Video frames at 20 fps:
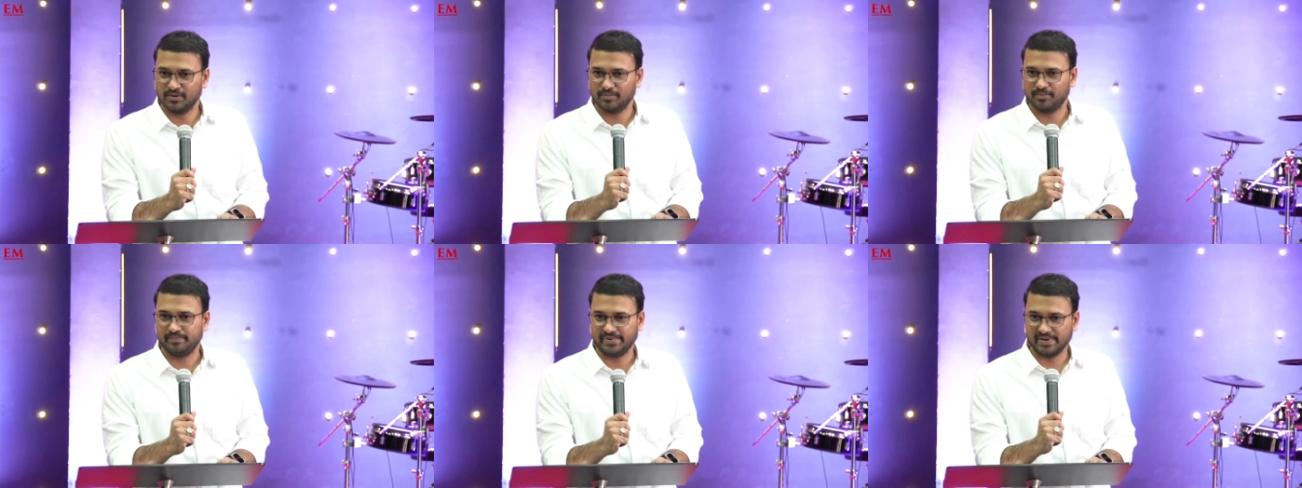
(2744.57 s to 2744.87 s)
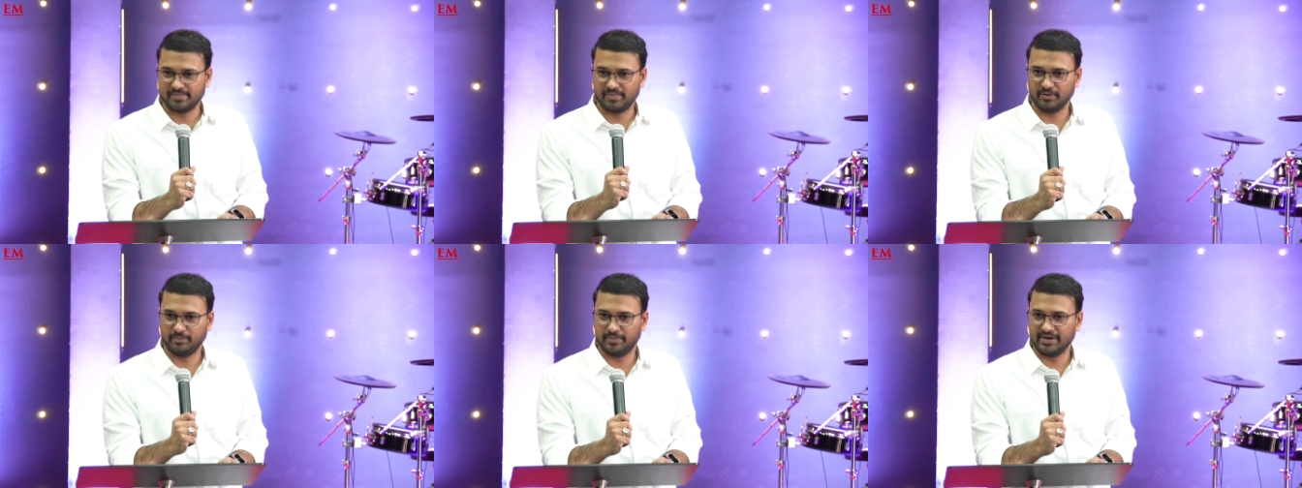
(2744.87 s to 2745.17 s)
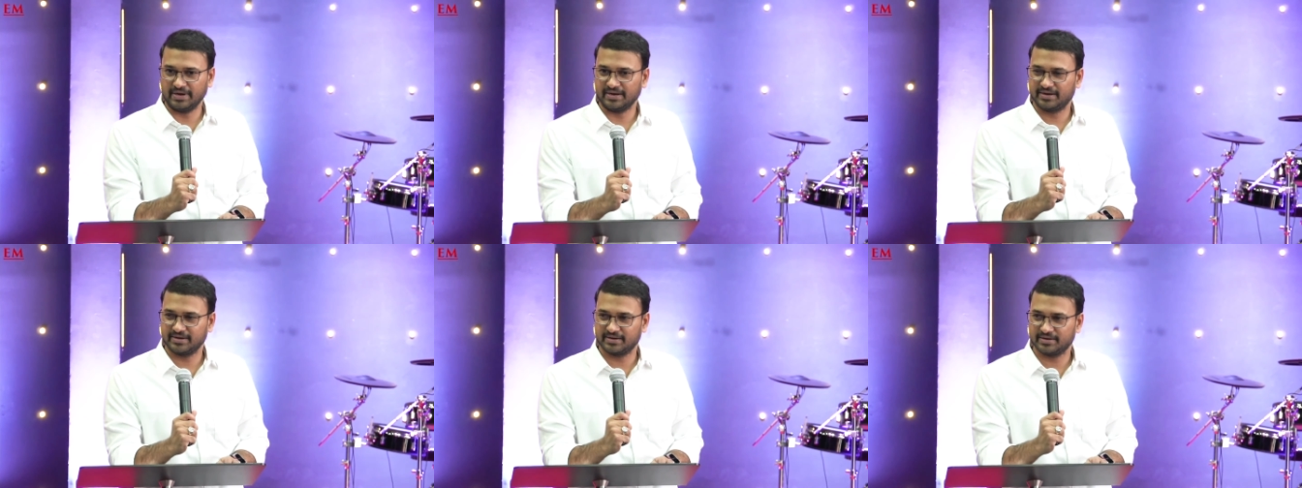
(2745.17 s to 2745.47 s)
people
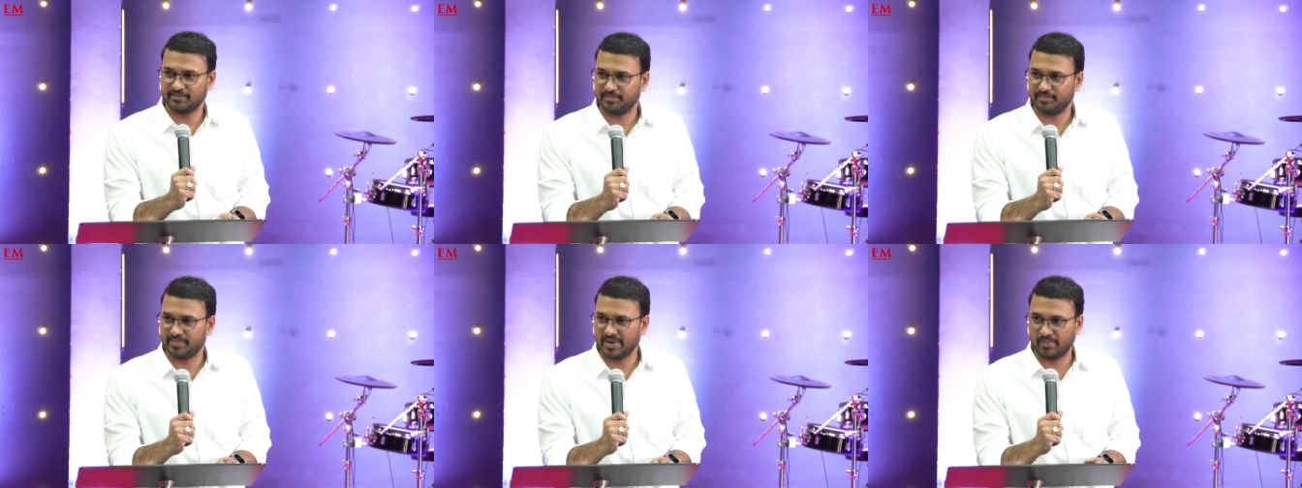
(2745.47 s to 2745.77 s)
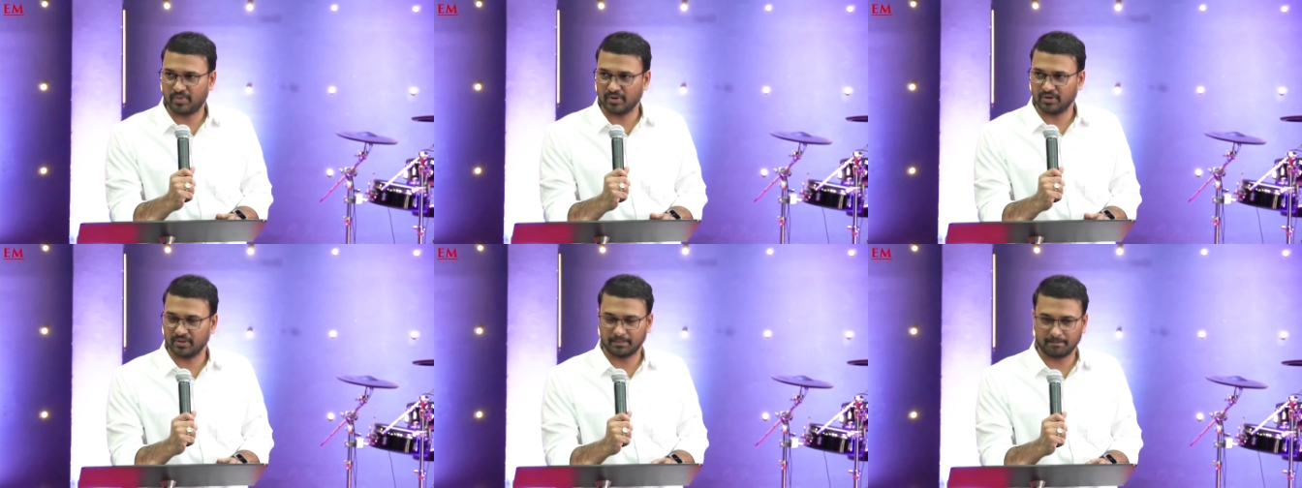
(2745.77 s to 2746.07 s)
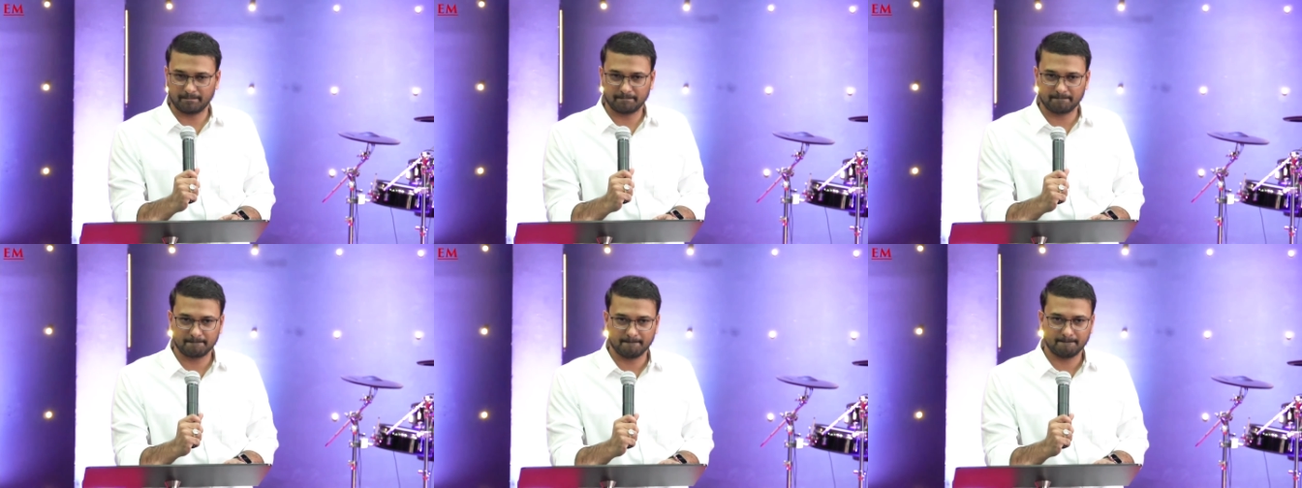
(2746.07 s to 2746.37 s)
build people.
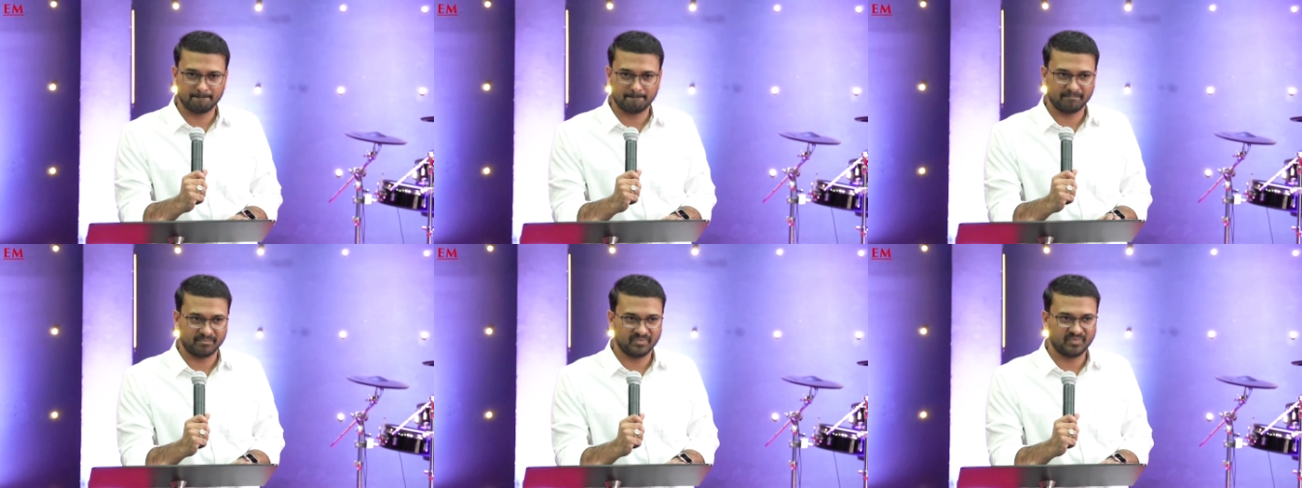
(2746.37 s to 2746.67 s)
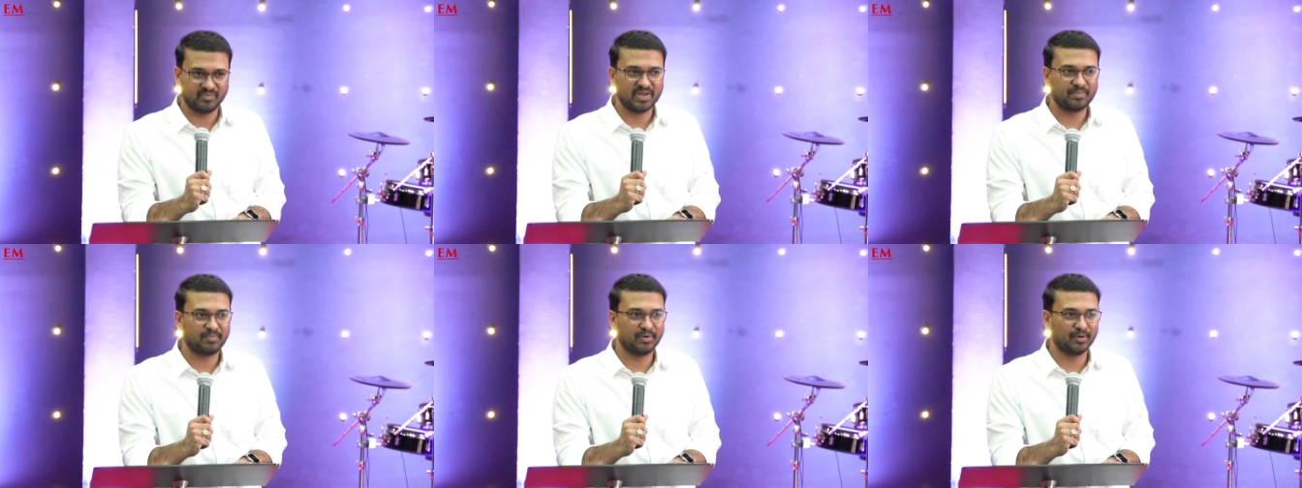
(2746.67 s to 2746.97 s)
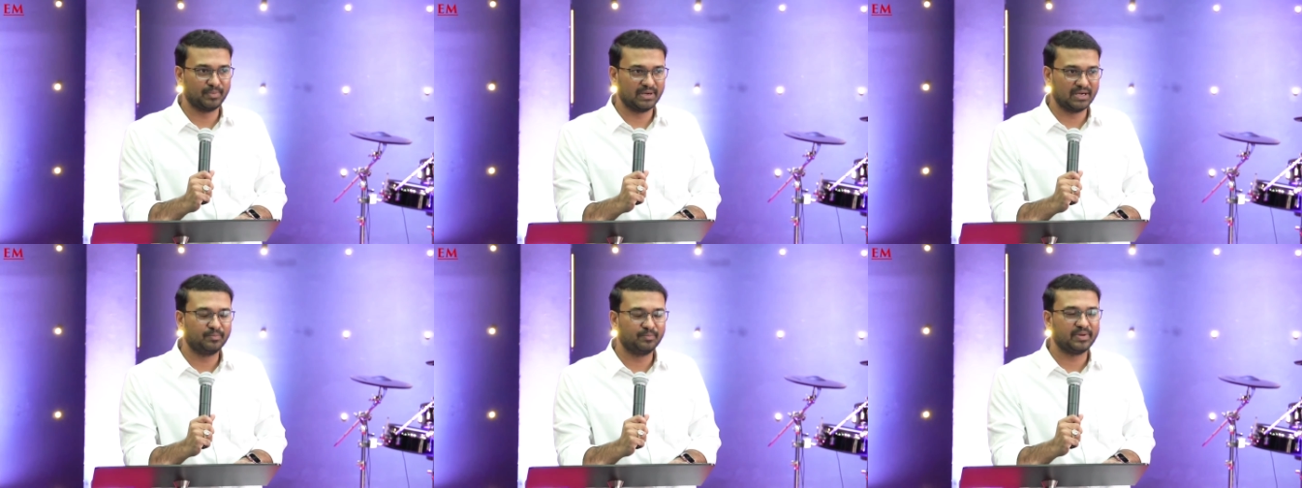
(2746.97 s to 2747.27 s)
People
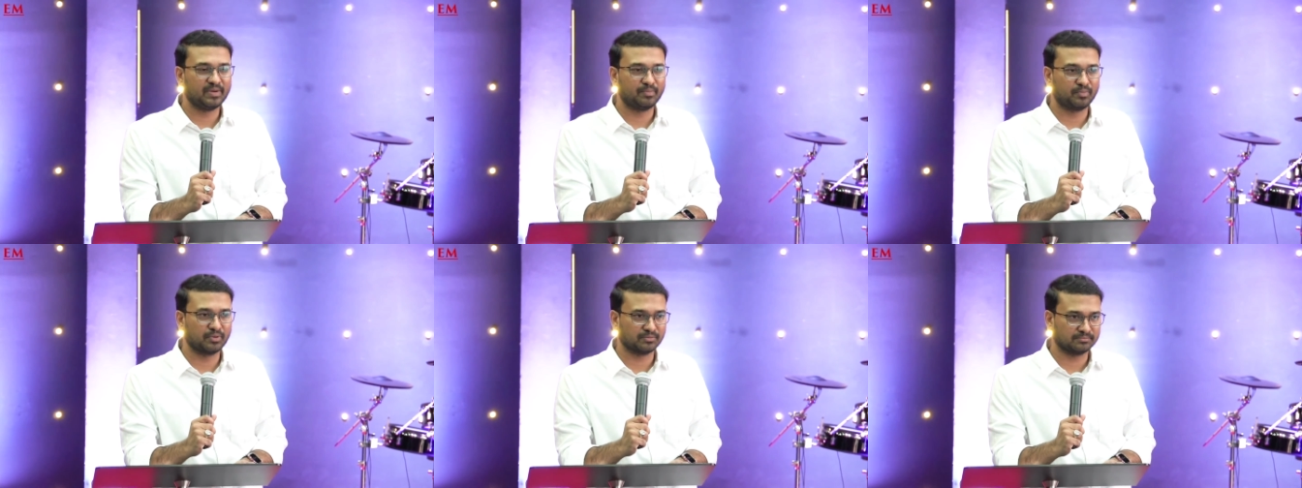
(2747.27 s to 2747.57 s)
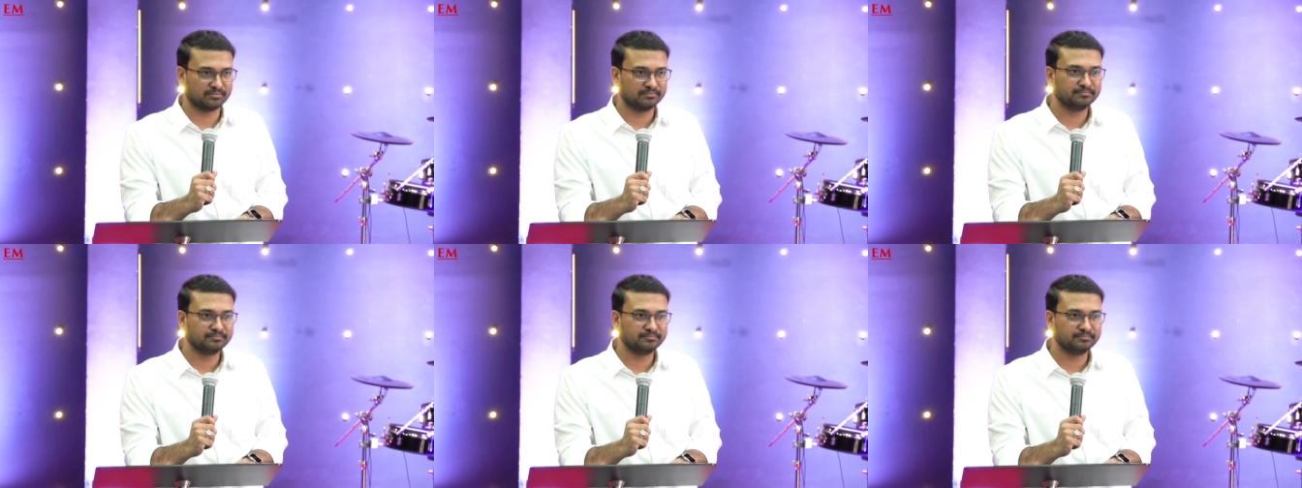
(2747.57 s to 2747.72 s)
build people.